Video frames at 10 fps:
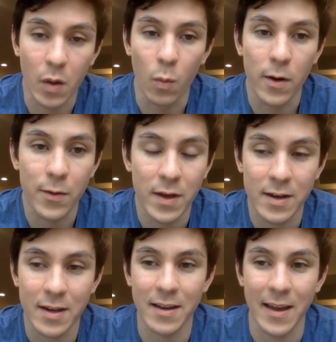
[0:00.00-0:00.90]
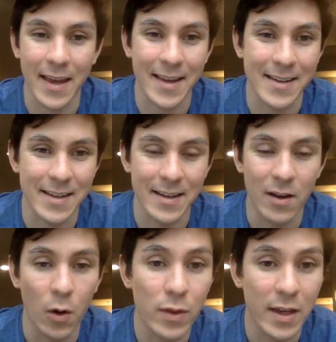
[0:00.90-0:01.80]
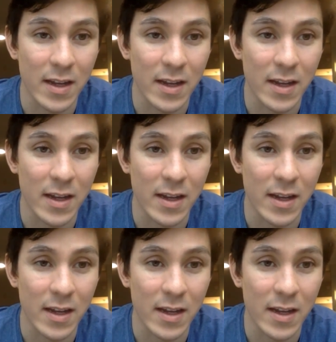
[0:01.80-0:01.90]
worth it, and it only